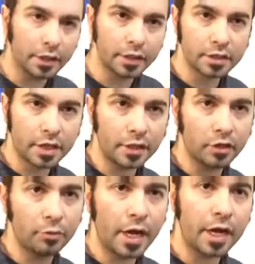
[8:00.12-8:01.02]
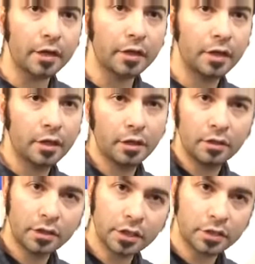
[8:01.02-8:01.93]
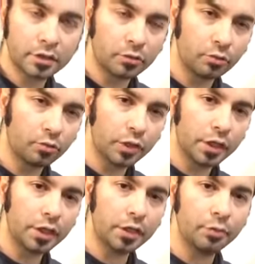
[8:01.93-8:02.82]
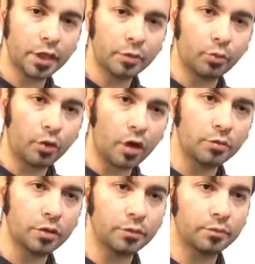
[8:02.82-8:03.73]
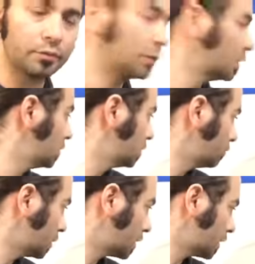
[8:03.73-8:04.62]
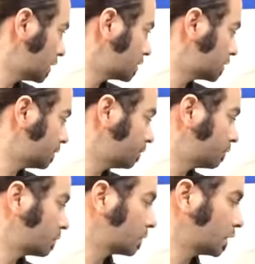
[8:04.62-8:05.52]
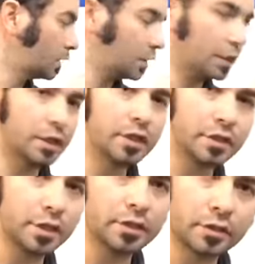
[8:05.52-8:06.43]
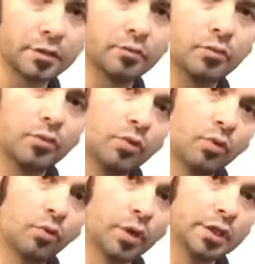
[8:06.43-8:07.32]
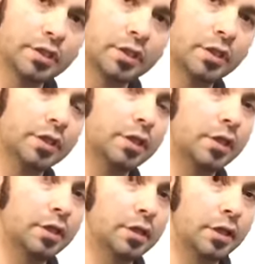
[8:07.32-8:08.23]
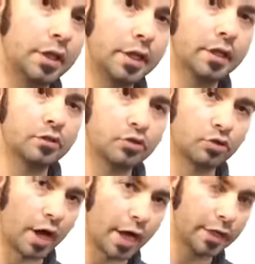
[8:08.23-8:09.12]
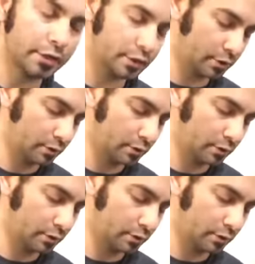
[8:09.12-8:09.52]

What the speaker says: inside your bag. This is a really big problem, because in this system, once the ink dries,